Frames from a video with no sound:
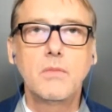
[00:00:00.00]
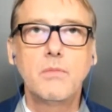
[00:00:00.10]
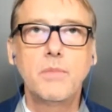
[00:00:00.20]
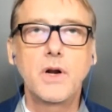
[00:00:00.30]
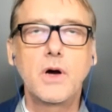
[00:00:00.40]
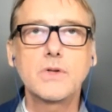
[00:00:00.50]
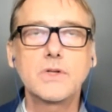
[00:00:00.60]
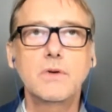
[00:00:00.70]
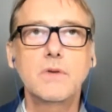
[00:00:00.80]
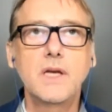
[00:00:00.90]
but
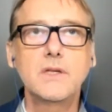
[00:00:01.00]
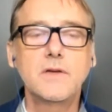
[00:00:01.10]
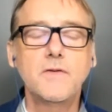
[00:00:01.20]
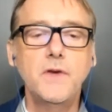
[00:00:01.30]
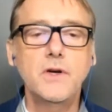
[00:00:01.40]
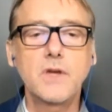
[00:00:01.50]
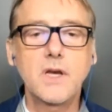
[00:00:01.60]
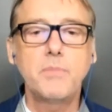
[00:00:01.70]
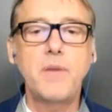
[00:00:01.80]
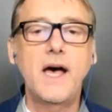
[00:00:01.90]
also then to feel the
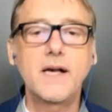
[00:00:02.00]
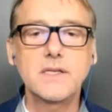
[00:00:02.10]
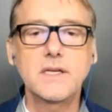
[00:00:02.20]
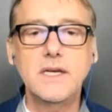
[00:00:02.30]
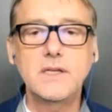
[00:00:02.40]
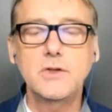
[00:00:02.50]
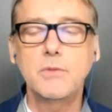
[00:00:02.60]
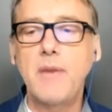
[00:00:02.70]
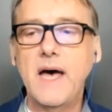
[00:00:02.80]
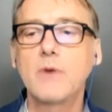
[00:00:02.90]
capacity to
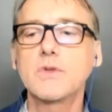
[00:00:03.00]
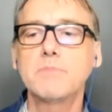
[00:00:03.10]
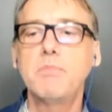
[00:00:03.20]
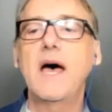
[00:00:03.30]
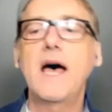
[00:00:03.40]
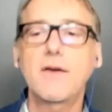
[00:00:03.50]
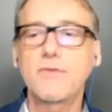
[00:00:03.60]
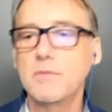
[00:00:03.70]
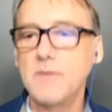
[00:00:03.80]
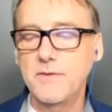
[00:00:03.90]
bounce back
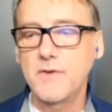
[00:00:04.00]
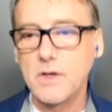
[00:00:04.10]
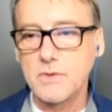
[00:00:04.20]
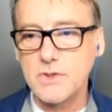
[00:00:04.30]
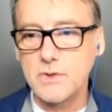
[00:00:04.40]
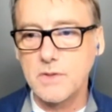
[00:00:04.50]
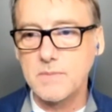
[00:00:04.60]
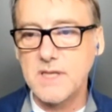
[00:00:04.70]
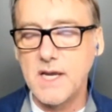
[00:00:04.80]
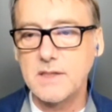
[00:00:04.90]
from difficult
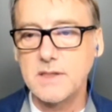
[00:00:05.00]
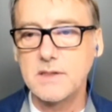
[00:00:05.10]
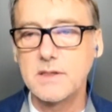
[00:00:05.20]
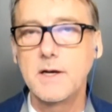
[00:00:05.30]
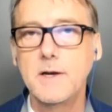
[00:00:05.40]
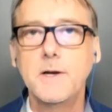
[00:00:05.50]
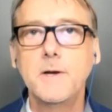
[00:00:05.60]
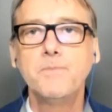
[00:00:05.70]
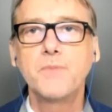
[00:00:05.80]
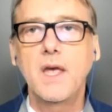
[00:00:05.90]
circumstances.
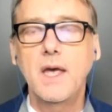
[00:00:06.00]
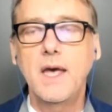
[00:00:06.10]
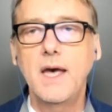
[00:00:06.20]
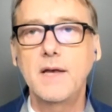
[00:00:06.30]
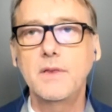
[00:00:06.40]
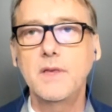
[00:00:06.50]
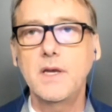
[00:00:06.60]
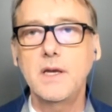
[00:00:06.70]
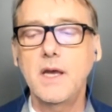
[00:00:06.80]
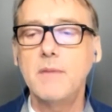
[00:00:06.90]
And
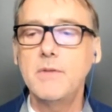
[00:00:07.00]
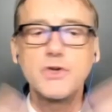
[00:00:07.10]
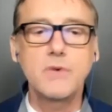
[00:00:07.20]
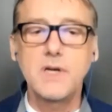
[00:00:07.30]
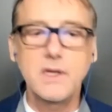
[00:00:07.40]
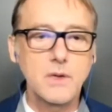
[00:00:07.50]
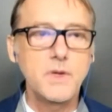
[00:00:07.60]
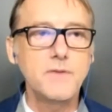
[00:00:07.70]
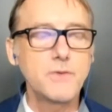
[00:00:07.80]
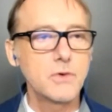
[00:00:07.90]
the imagery that
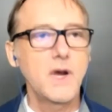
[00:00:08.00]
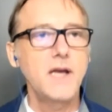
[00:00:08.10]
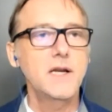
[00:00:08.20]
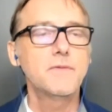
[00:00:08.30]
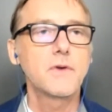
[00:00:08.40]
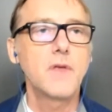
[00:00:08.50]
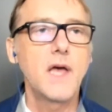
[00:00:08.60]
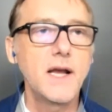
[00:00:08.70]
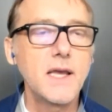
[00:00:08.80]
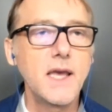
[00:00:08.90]
we've created for
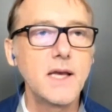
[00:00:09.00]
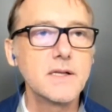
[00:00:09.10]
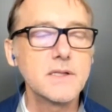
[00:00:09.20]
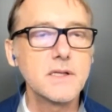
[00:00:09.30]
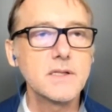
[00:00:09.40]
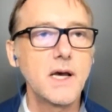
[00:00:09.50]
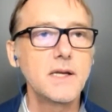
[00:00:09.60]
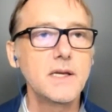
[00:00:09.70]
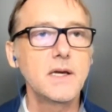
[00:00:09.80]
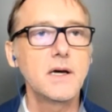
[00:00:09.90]
that, again, is this
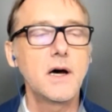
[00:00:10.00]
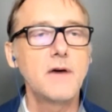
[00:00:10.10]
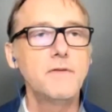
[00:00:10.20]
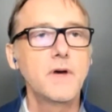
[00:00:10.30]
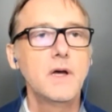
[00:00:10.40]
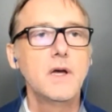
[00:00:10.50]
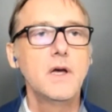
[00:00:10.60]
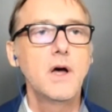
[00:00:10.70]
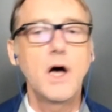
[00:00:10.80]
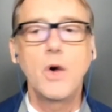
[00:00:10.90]
idea of a